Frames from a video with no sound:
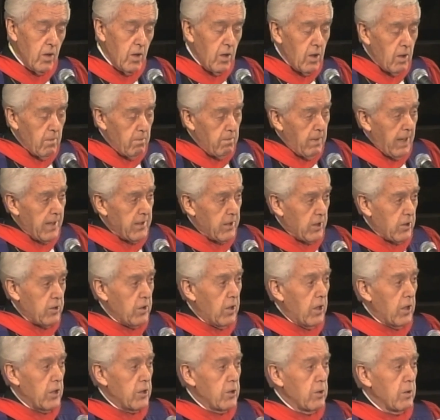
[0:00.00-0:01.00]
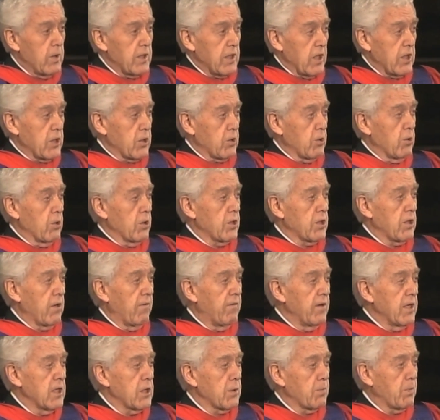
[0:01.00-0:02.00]
May the God who is a source of
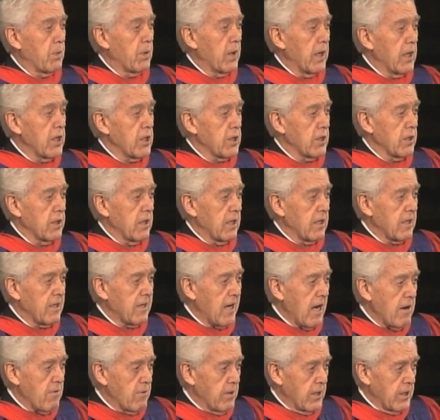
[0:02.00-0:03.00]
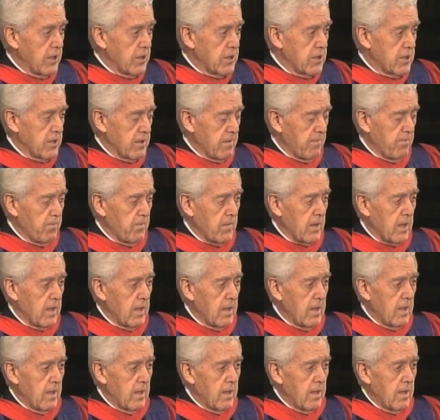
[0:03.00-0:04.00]
inspiration and courage
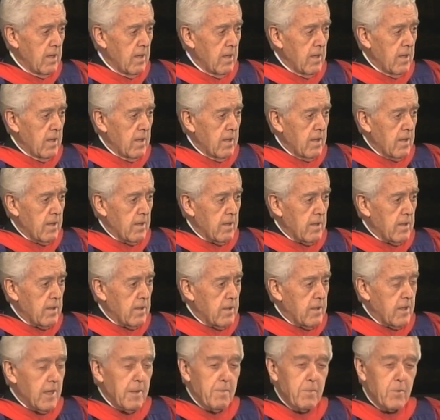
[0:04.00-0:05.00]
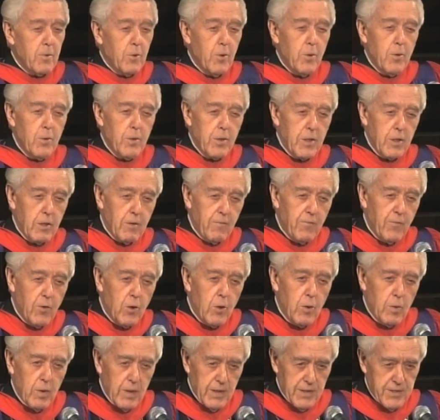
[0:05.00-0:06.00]
keep calling you
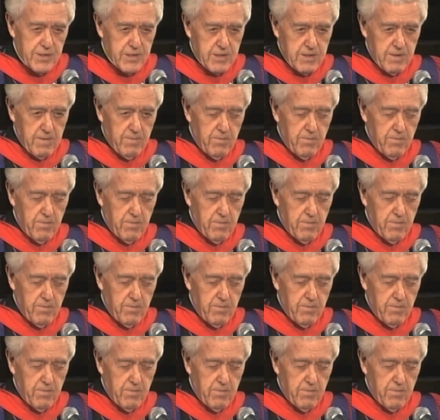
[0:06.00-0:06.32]
forwards.